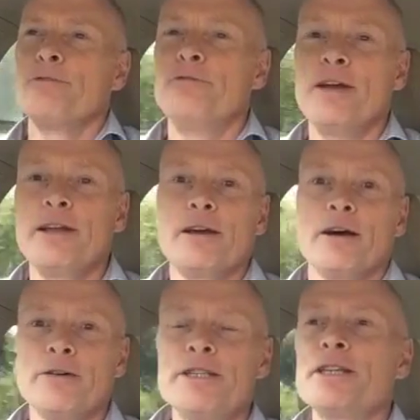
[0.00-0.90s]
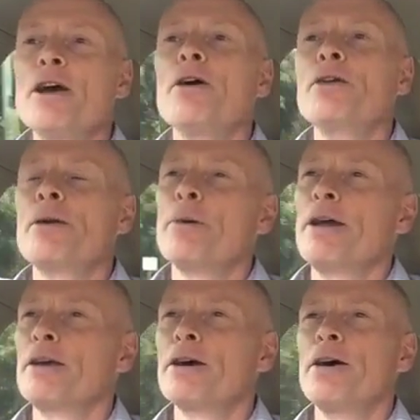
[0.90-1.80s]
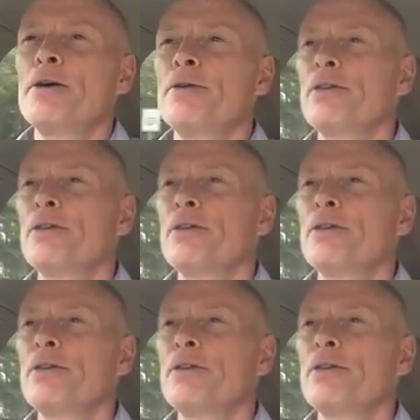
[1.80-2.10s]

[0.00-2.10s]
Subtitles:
video is the only way to go.